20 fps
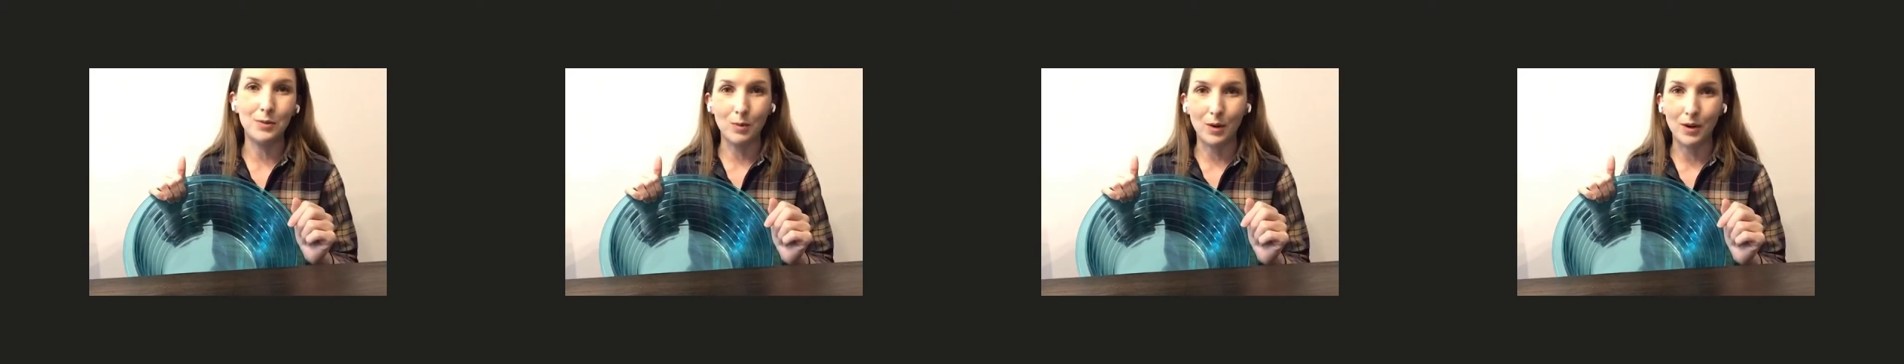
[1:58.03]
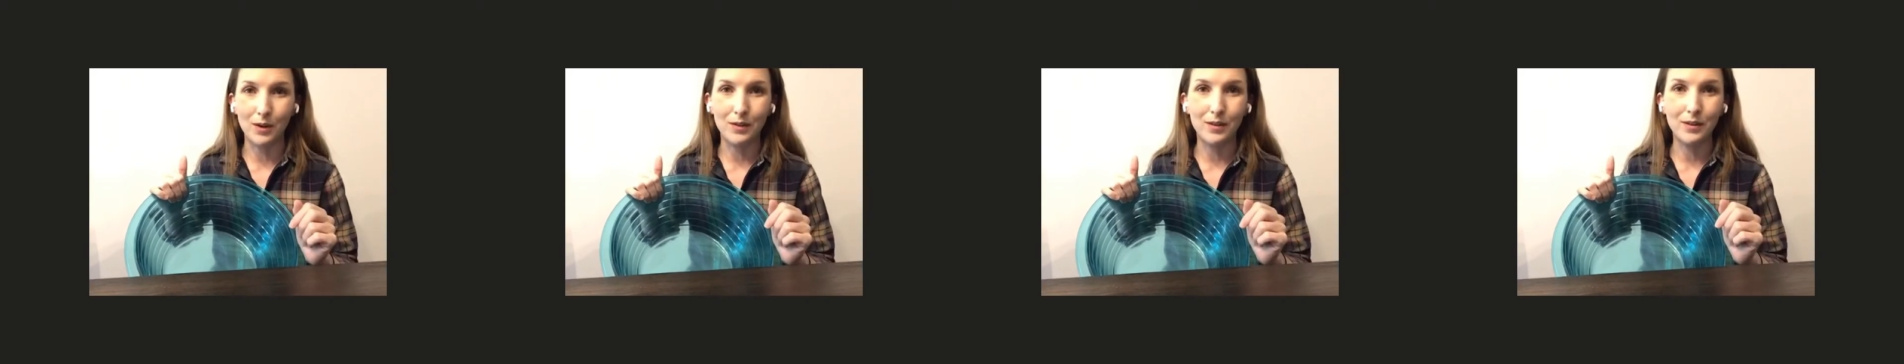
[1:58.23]

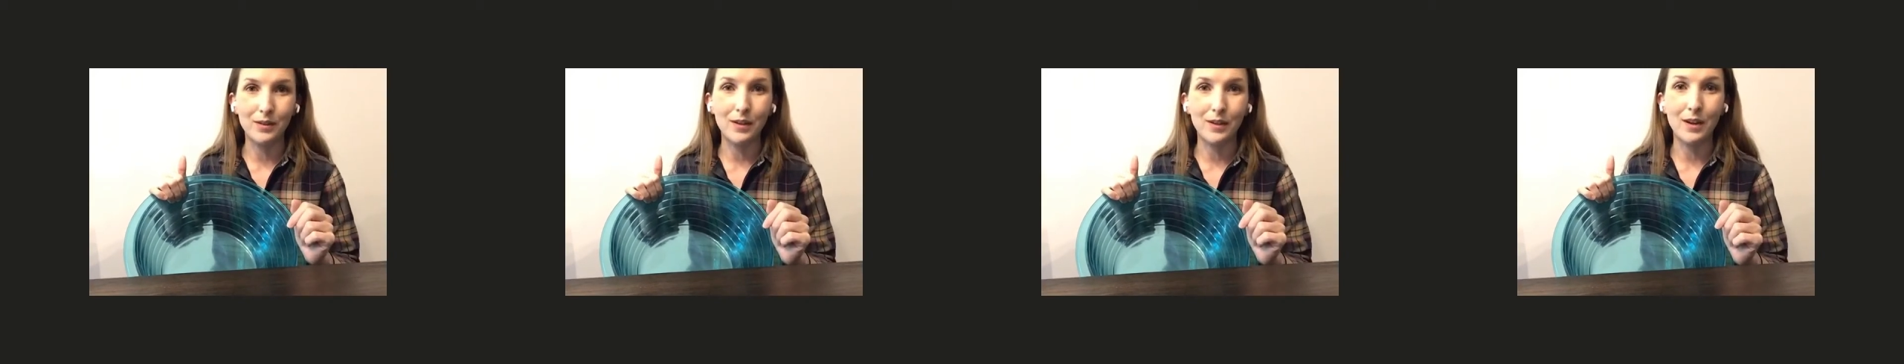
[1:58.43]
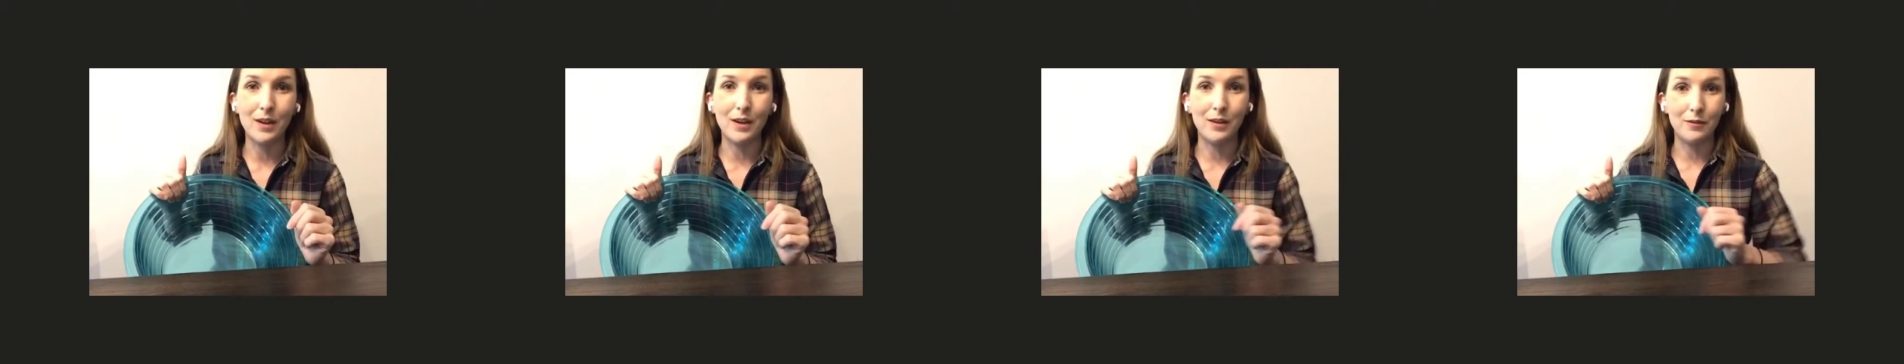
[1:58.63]
worth
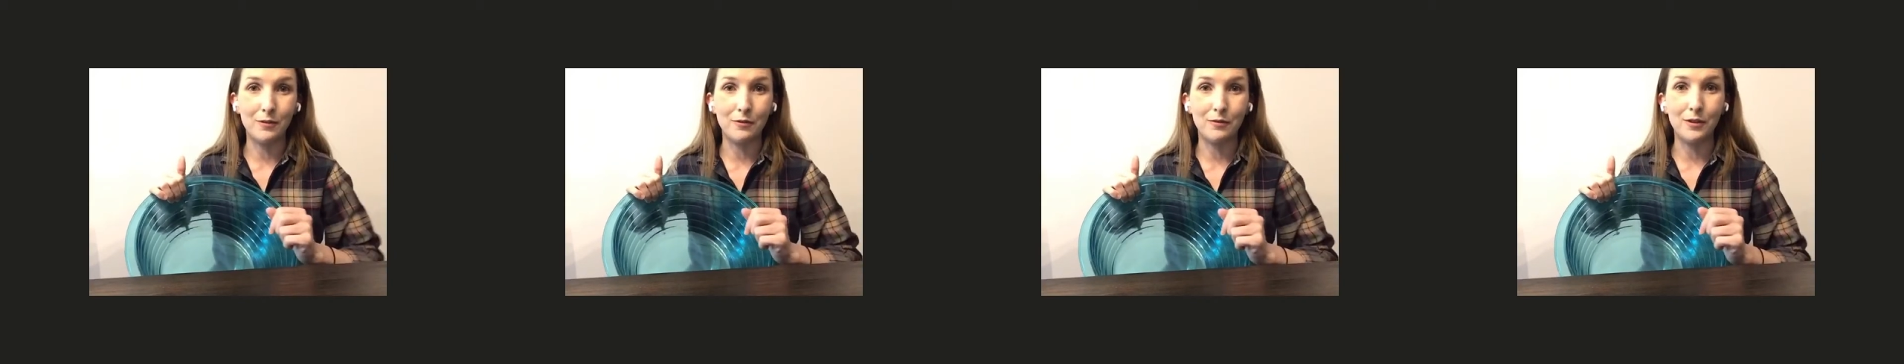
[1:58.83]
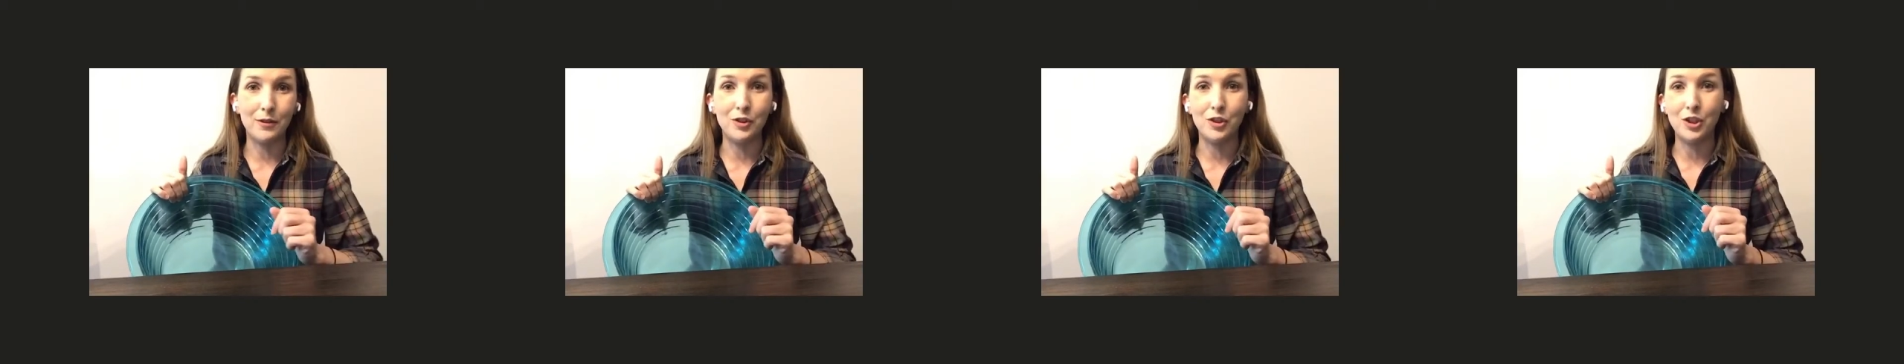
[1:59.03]

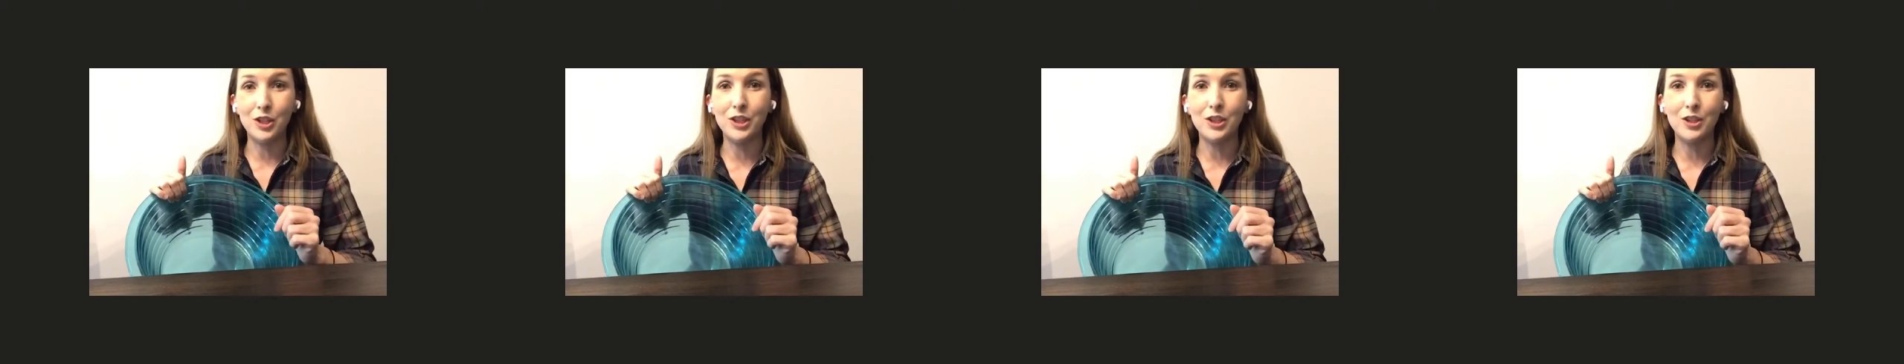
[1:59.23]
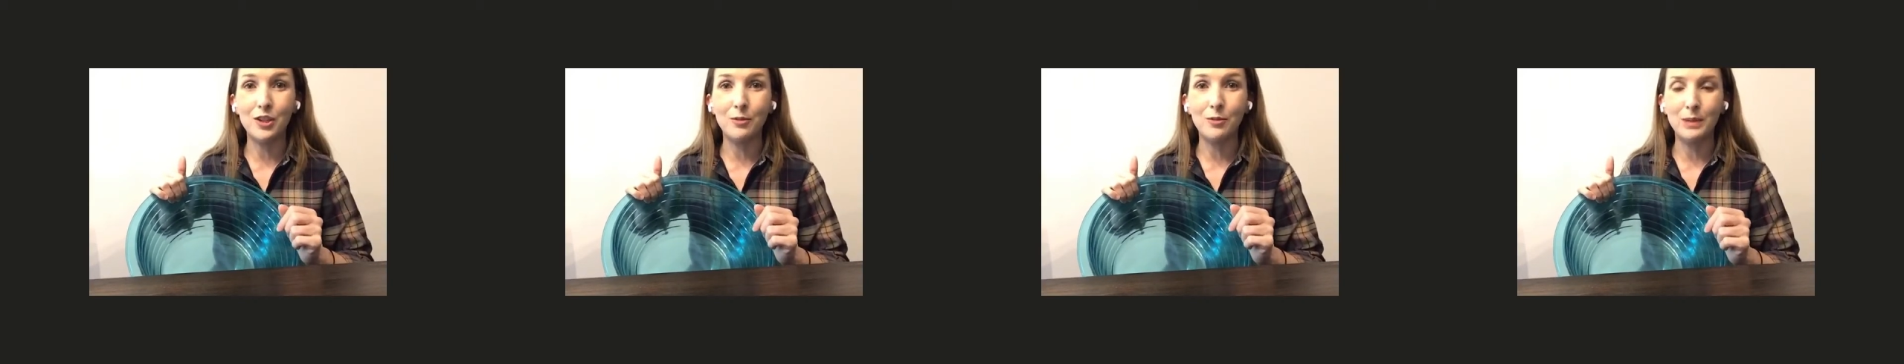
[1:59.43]
of
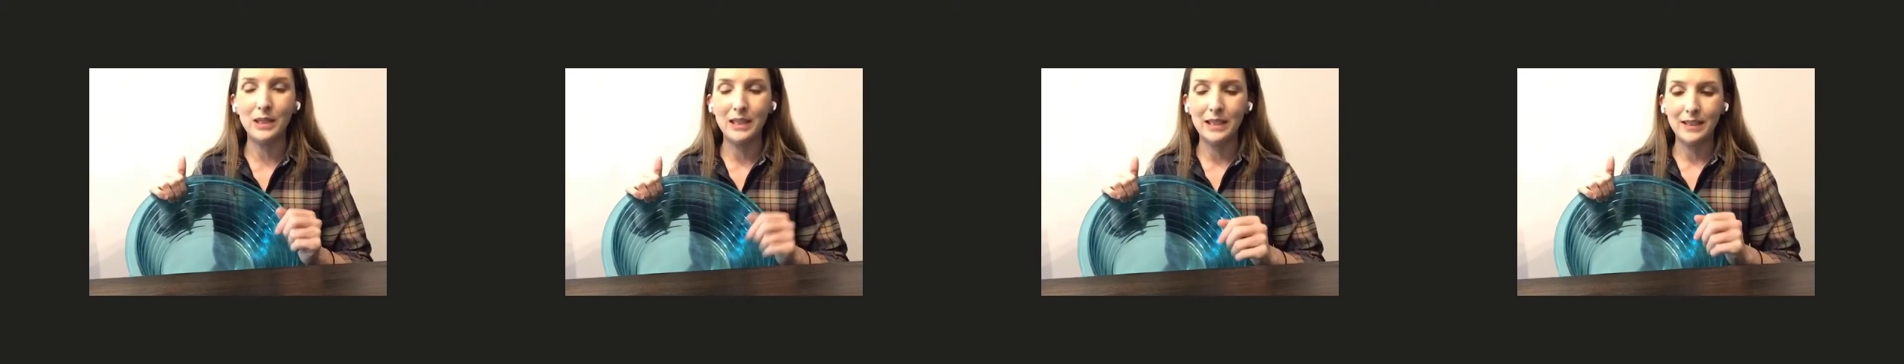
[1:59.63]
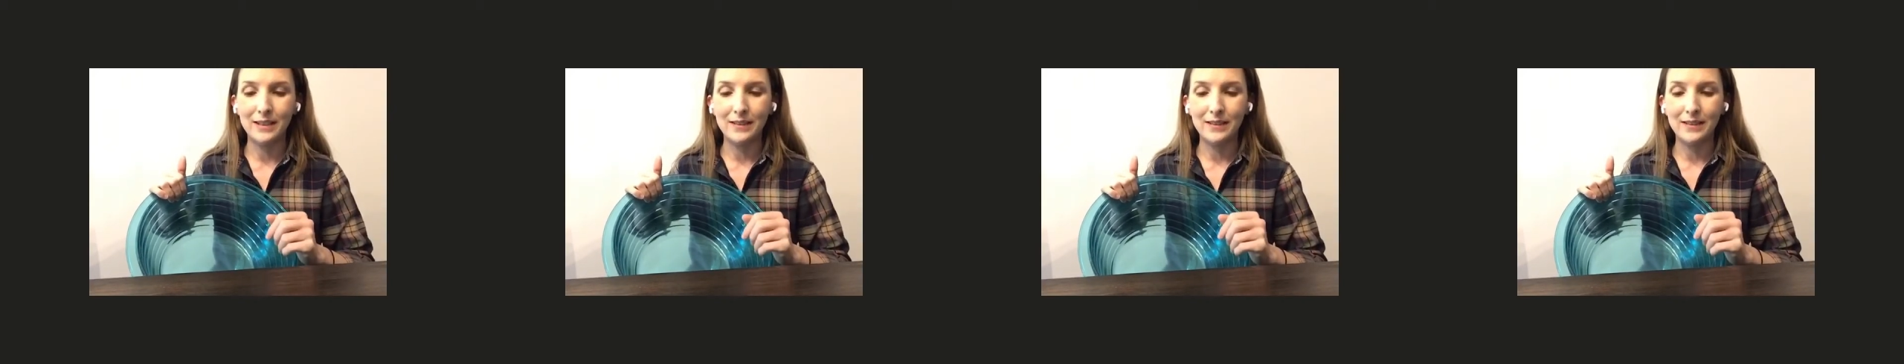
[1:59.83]
genome